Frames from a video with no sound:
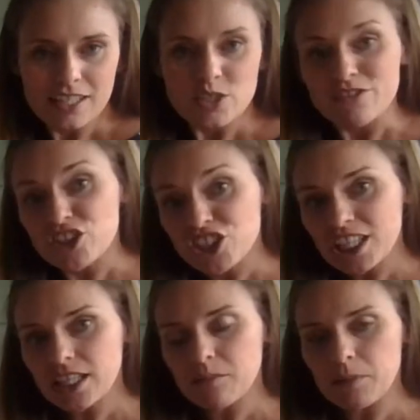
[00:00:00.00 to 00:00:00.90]
So if
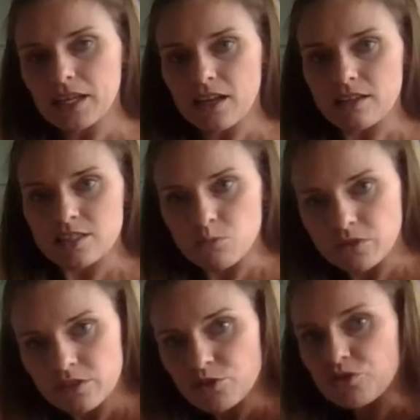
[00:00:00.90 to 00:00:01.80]
she can be
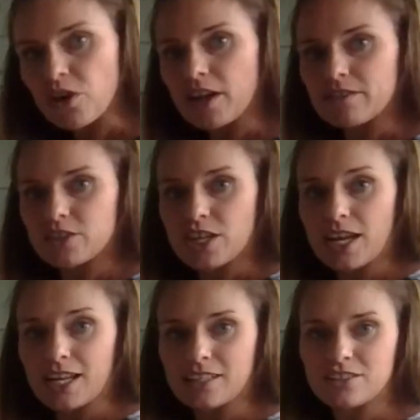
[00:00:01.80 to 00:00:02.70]
someone that drives
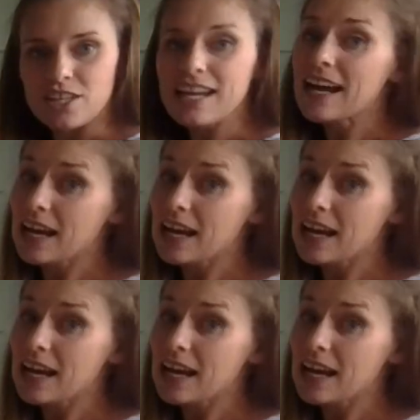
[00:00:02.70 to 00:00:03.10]
change,